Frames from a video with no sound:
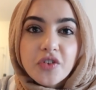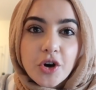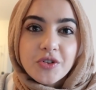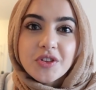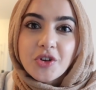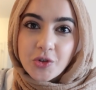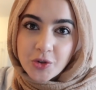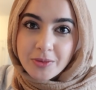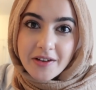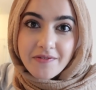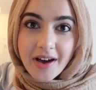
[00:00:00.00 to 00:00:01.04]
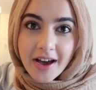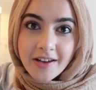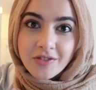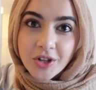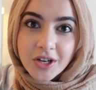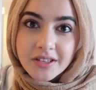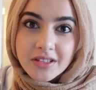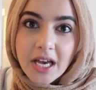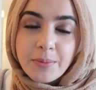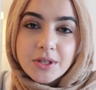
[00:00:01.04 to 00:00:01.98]
folks, those are my 5 looks
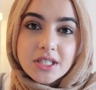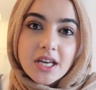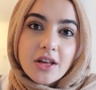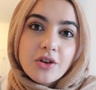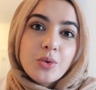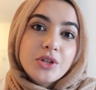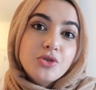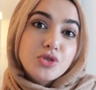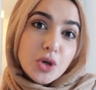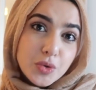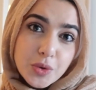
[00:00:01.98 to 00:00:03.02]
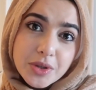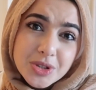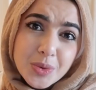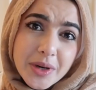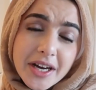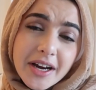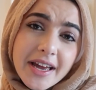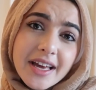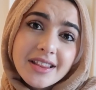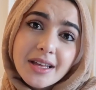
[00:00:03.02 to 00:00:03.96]
that I put together when you don't know what to wear.
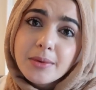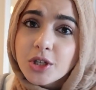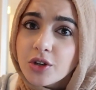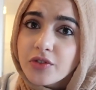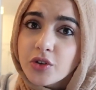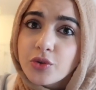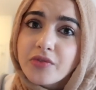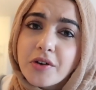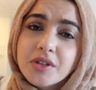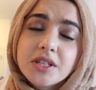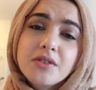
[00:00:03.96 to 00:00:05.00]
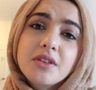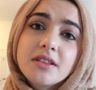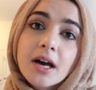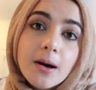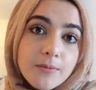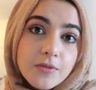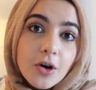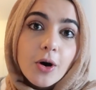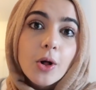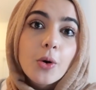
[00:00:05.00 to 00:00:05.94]
And let me know if you found any of these
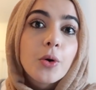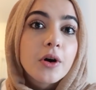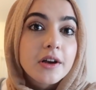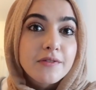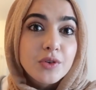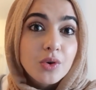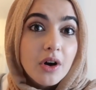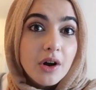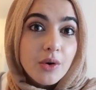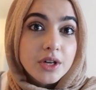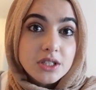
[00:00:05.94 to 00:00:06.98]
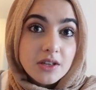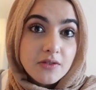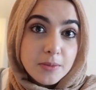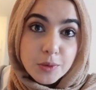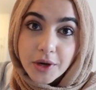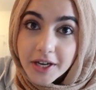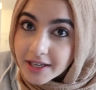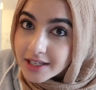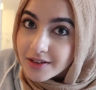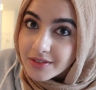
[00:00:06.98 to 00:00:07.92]
helpful, or if you are going to even be wearing
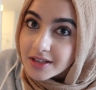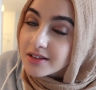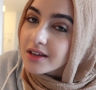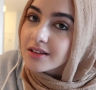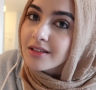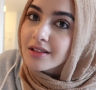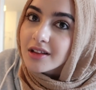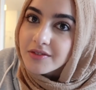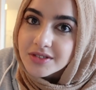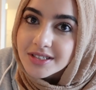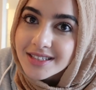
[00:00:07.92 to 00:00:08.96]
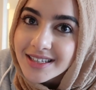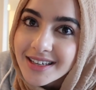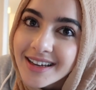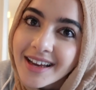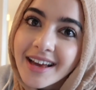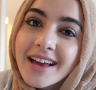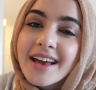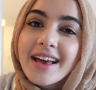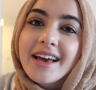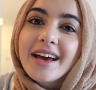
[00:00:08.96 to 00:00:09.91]
any of these. I'd love to see.
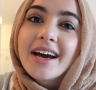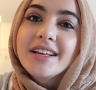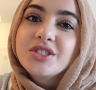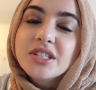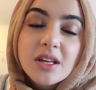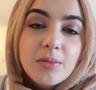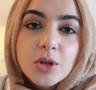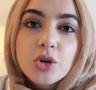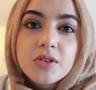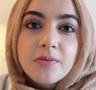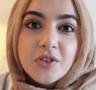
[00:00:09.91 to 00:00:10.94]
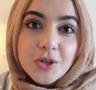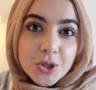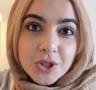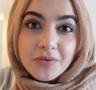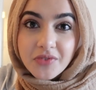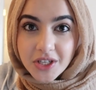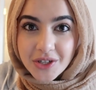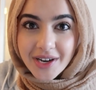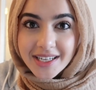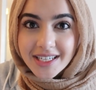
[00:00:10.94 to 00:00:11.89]
And just let me know some future
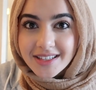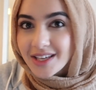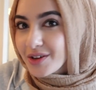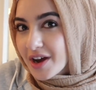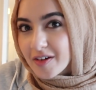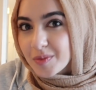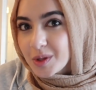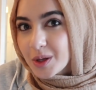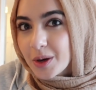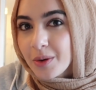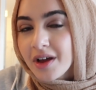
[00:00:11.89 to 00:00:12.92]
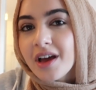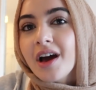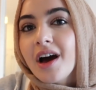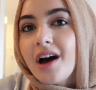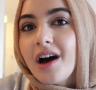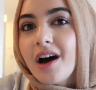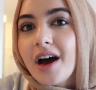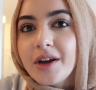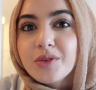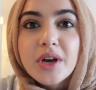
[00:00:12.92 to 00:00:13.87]
video ideas that you have below.
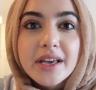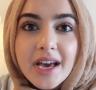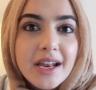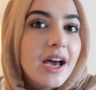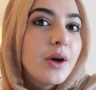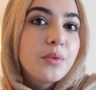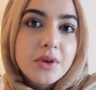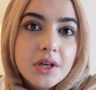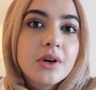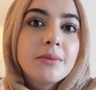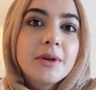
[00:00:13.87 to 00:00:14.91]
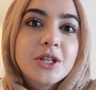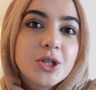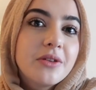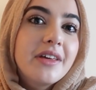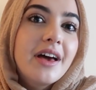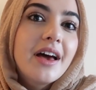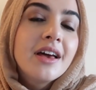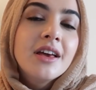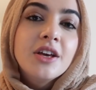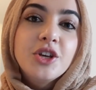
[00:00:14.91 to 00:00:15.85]
Again, I really want to make sure
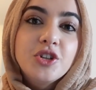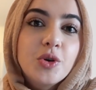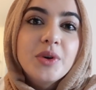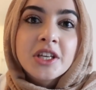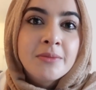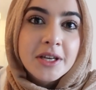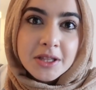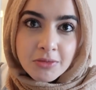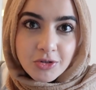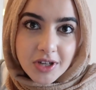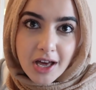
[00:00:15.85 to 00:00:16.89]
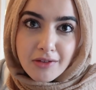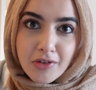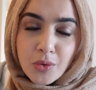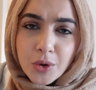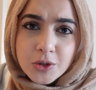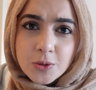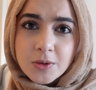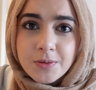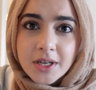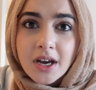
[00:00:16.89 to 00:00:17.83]
that, you know, we can make the most out of our
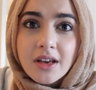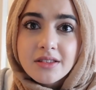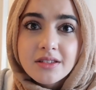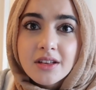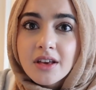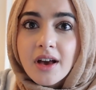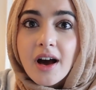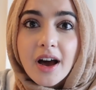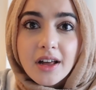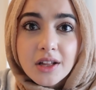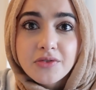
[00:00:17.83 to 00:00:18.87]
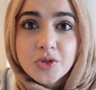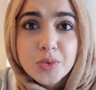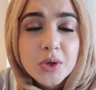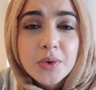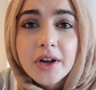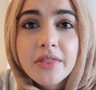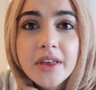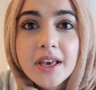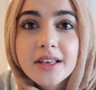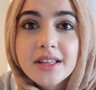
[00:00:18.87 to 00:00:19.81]
wardrobes, because I love to rewear
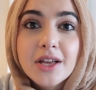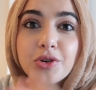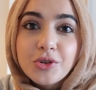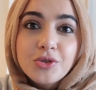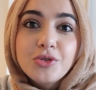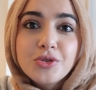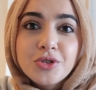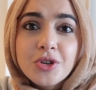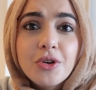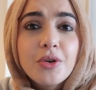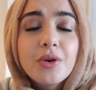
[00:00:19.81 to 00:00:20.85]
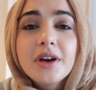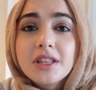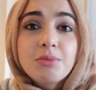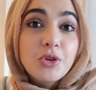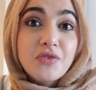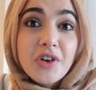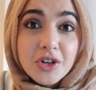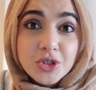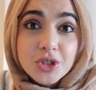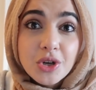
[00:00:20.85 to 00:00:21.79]
things. I know you do too. It's the most
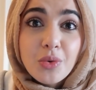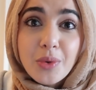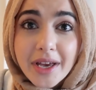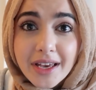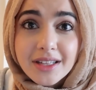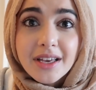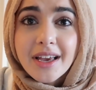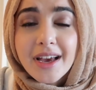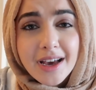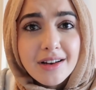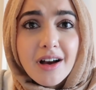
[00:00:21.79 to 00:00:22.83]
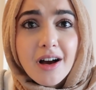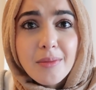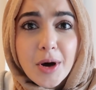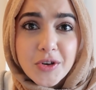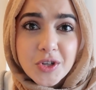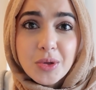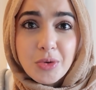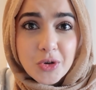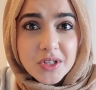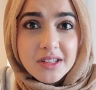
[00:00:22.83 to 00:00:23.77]
functional way, and also the
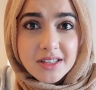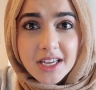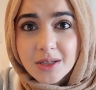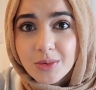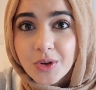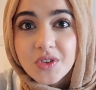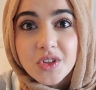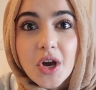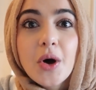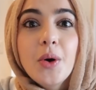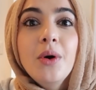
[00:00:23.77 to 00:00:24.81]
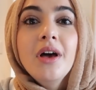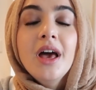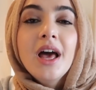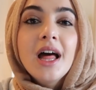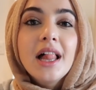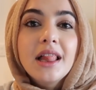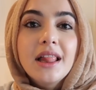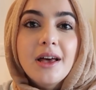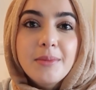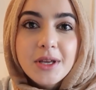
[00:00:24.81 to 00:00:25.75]
most sustainable. So
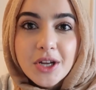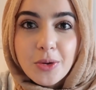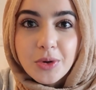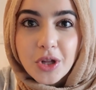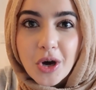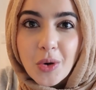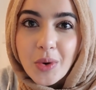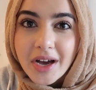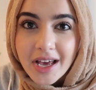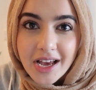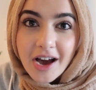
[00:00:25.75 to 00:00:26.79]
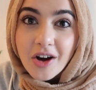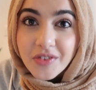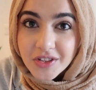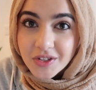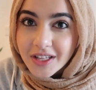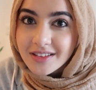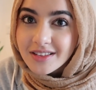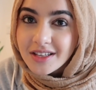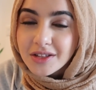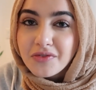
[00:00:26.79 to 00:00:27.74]
let me know below what kind of outfits you'd like to
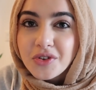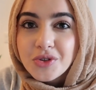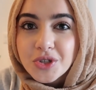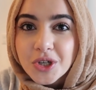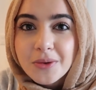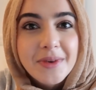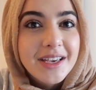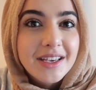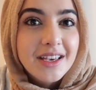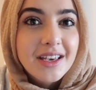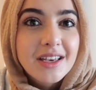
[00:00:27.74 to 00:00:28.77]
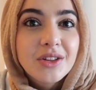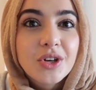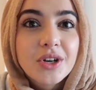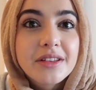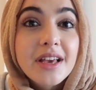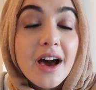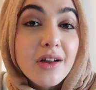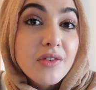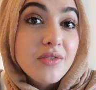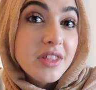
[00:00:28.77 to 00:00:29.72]
see in the future, making looks
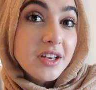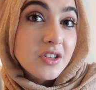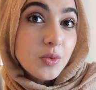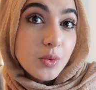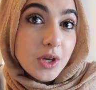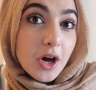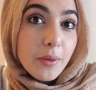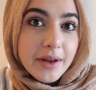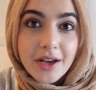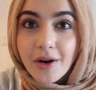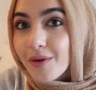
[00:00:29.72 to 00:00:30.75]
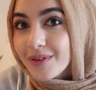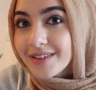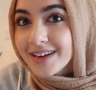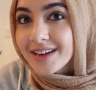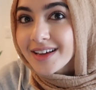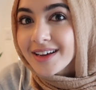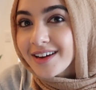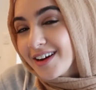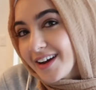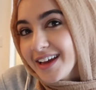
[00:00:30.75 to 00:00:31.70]
out of things we already own.
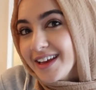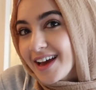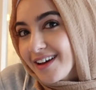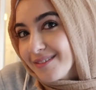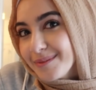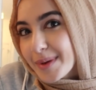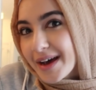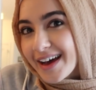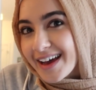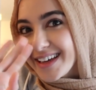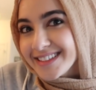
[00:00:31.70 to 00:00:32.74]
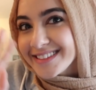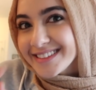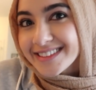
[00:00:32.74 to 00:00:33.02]
All right, bye.